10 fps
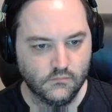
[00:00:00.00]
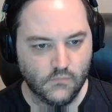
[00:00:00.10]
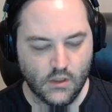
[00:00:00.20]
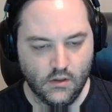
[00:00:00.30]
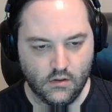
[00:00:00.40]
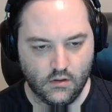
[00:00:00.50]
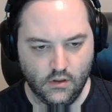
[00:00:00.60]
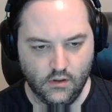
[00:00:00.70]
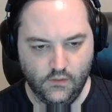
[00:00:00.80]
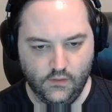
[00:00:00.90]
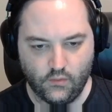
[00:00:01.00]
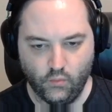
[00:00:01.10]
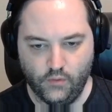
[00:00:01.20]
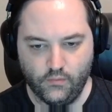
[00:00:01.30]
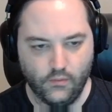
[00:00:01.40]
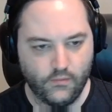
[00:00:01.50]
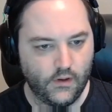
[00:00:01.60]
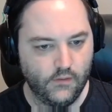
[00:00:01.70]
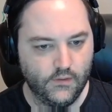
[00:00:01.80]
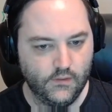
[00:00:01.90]
All right, and these are 1, 4,
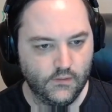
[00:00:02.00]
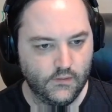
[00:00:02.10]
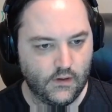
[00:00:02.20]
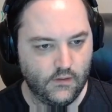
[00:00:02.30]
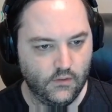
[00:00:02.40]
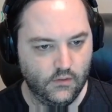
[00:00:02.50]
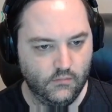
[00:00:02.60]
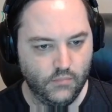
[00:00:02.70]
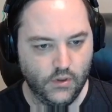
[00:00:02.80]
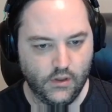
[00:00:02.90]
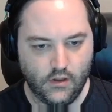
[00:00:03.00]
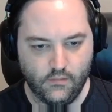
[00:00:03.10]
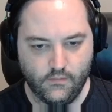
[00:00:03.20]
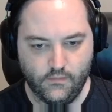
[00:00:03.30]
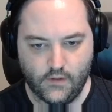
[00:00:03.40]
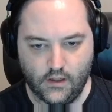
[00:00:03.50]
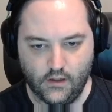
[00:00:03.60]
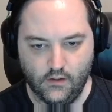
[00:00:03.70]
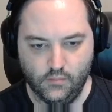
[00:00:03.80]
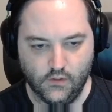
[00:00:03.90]
5, 7, but not
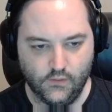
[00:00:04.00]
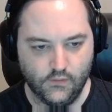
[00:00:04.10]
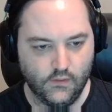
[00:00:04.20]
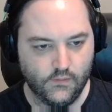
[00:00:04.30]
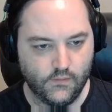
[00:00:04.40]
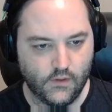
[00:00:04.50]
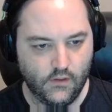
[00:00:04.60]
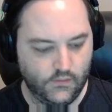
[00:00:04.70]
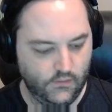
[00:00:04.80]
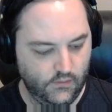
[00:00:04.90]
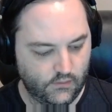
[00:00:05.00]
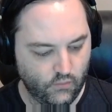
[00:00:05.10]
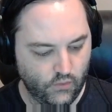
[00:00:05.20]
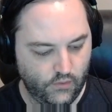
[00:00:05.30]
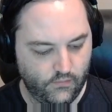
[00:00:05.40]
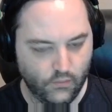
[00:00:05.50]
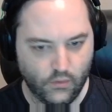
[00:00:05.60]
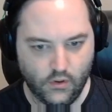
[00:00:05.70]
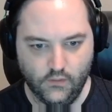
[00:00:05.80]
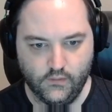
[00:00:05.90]
5 because of this 5. So these are 1,
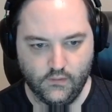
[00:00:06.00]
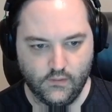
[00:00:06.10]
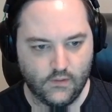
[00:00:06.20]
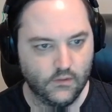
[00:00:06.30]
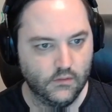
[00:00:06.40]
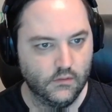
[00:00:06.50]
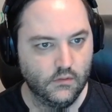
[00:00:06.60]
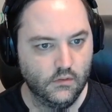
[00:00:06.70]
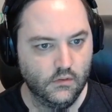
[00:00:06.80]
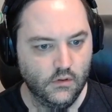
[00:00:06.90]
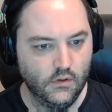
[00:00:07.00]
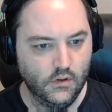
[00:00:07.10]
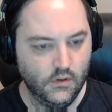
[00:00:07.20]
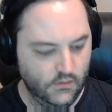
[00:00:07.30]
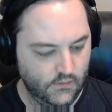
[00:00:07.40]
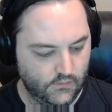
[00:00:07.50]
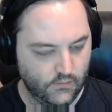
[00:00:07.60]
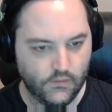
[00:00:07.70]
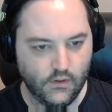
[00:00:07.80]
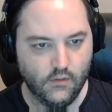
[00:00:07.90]
4, and 7. This
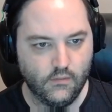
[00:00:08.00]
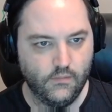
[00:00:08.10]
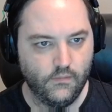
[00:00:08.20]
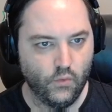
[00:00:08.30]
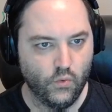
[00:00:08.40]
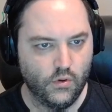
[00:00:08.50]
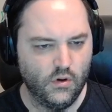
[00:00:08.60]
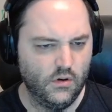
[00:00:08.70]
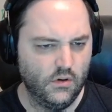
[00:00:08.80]
one's not 4.